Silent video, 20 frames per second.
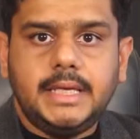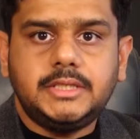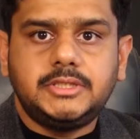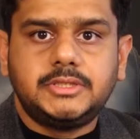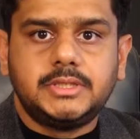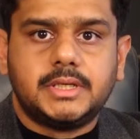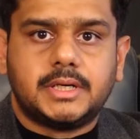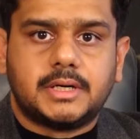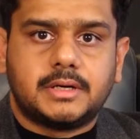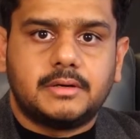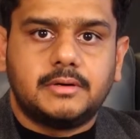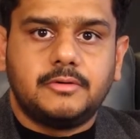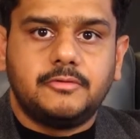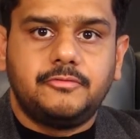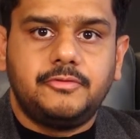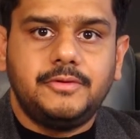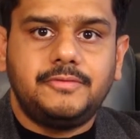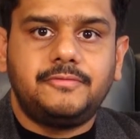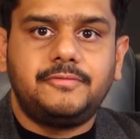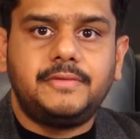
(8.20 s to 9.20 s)
Each year,
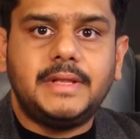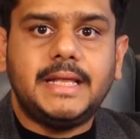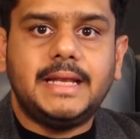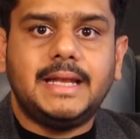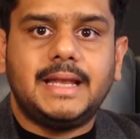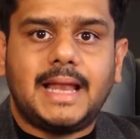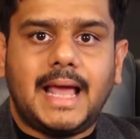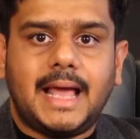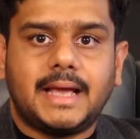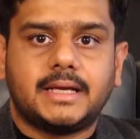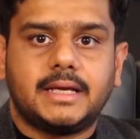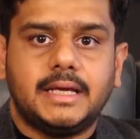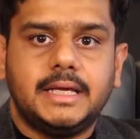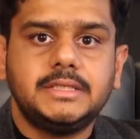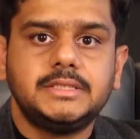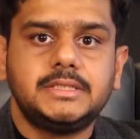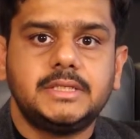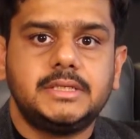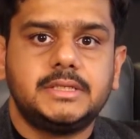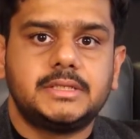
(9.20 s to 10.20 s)
15 lakh
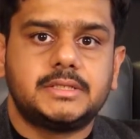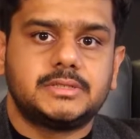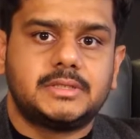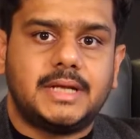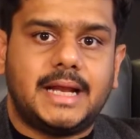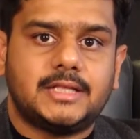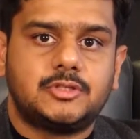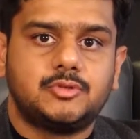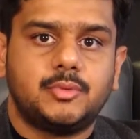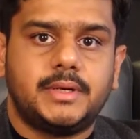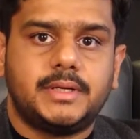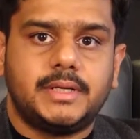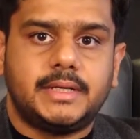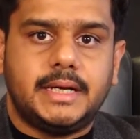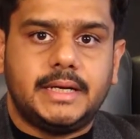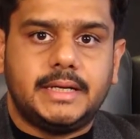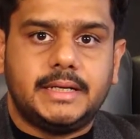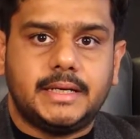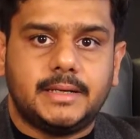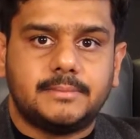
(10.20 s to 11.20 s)
engineers graduate in
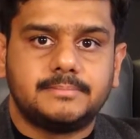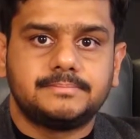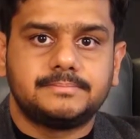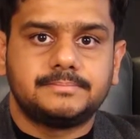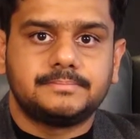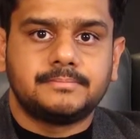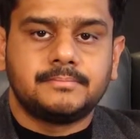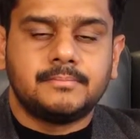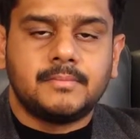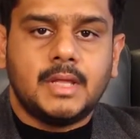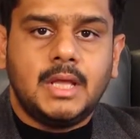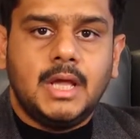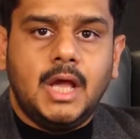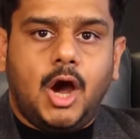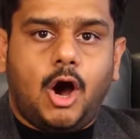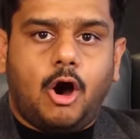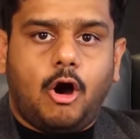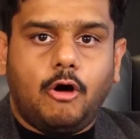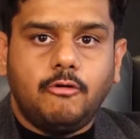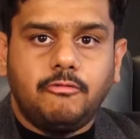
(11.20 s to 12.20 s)
India,
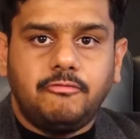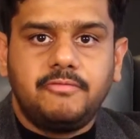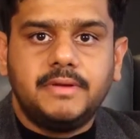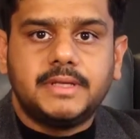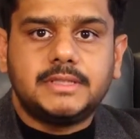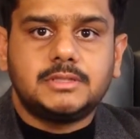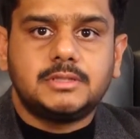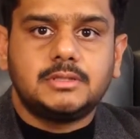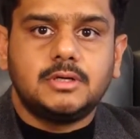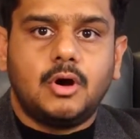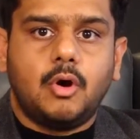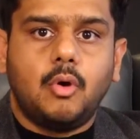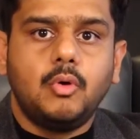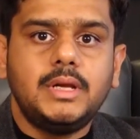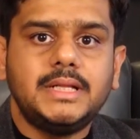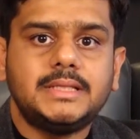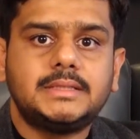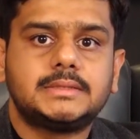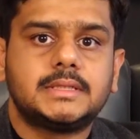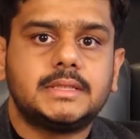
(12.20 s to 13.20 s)
of which
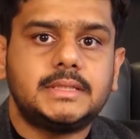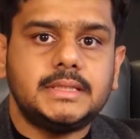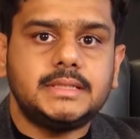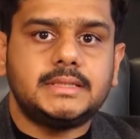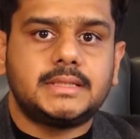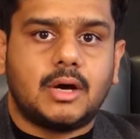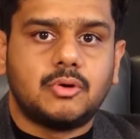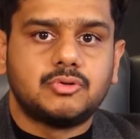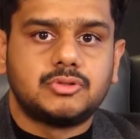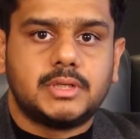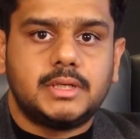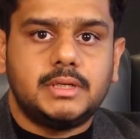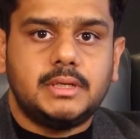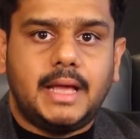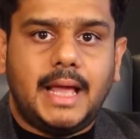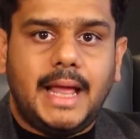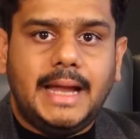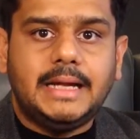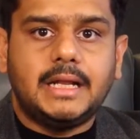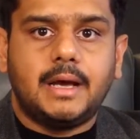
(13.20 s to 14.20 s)
only
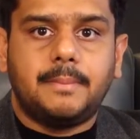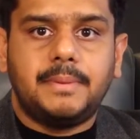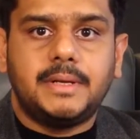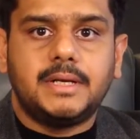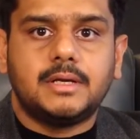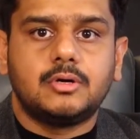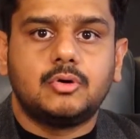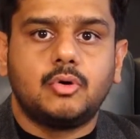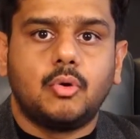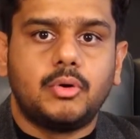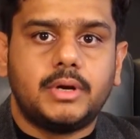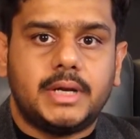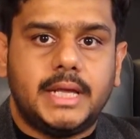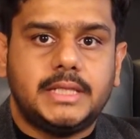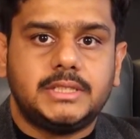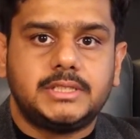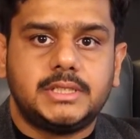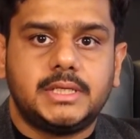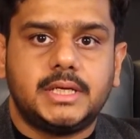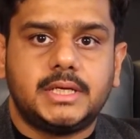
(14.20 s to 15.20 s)
30,000 end up in a core
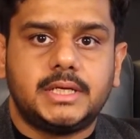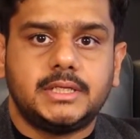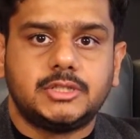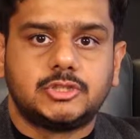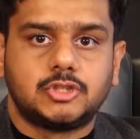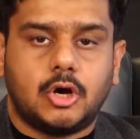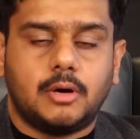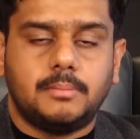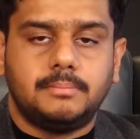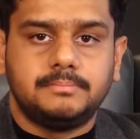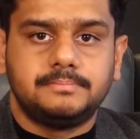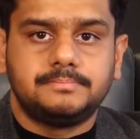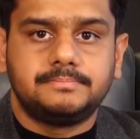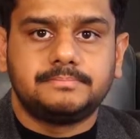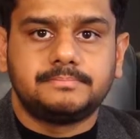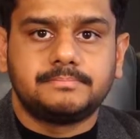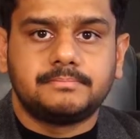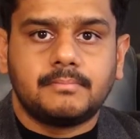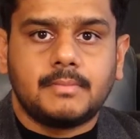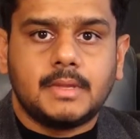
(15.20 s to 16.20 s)
engineering job,
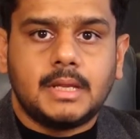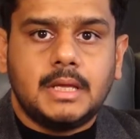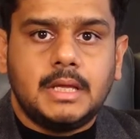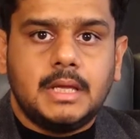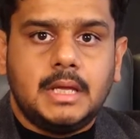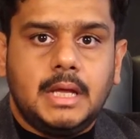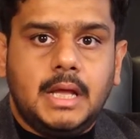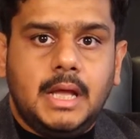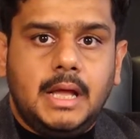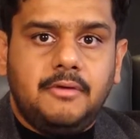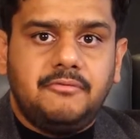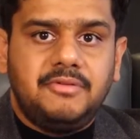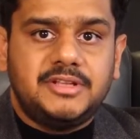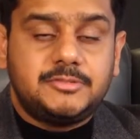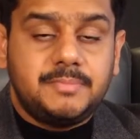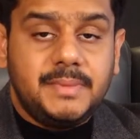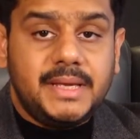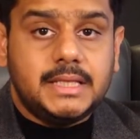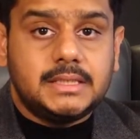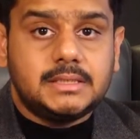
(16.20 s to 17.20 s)

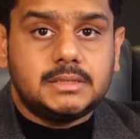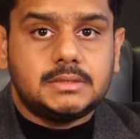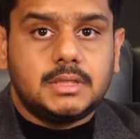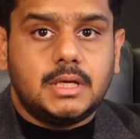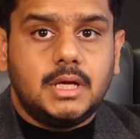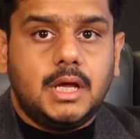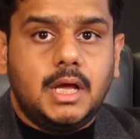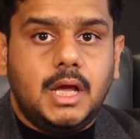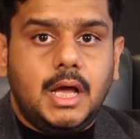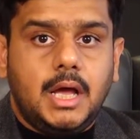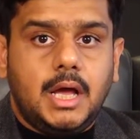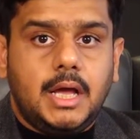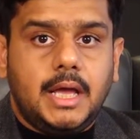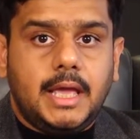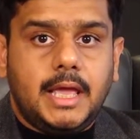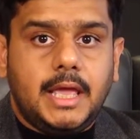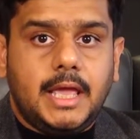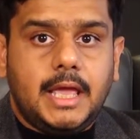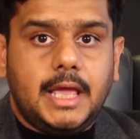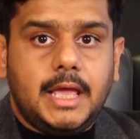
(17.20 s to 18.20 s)
which means
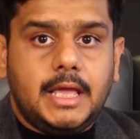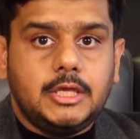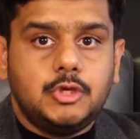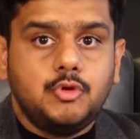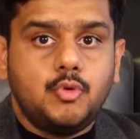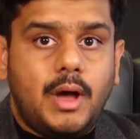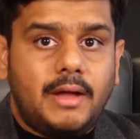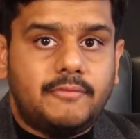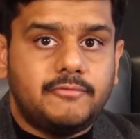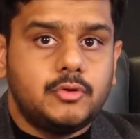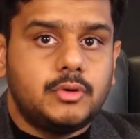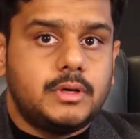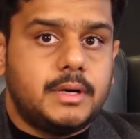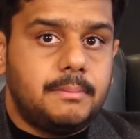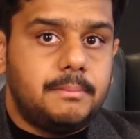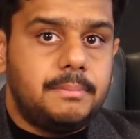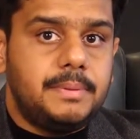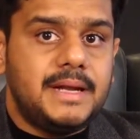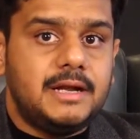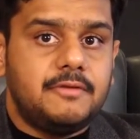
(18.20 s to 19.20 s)
you have to
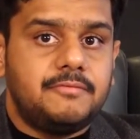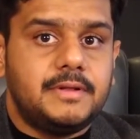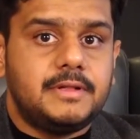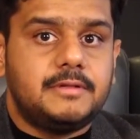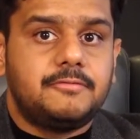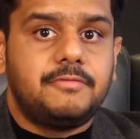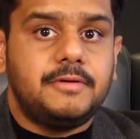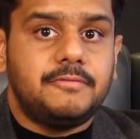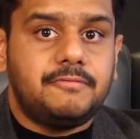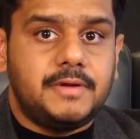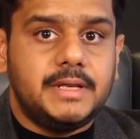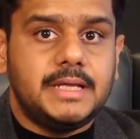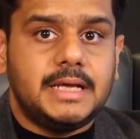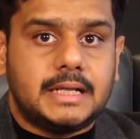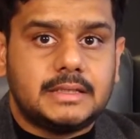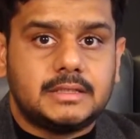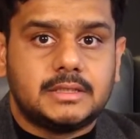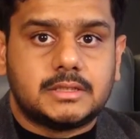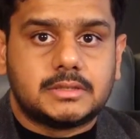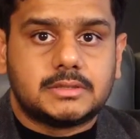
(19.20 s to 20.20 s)
compete with 50
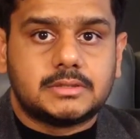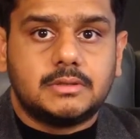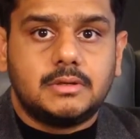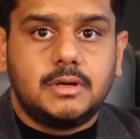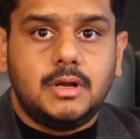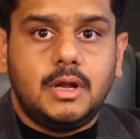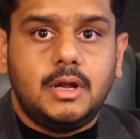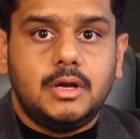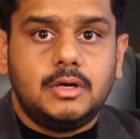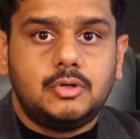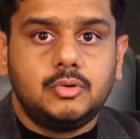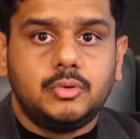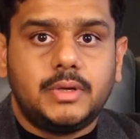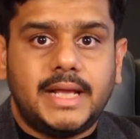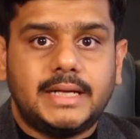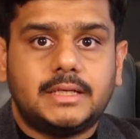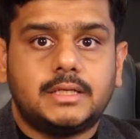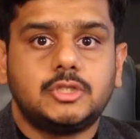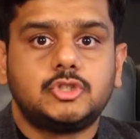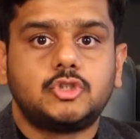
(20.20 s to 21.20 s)
others to
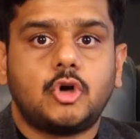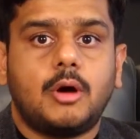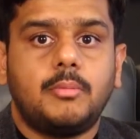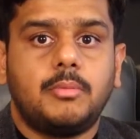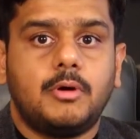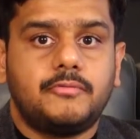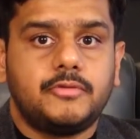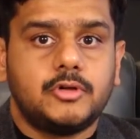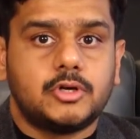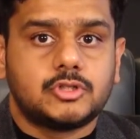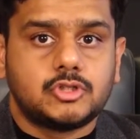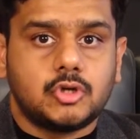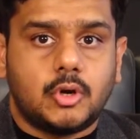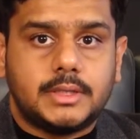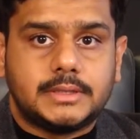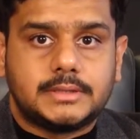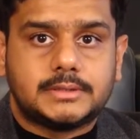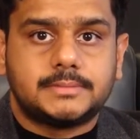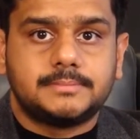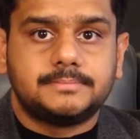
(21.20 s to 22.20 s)
get a job of your
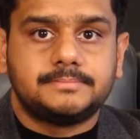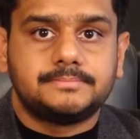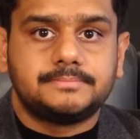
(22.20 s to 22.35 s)
choice.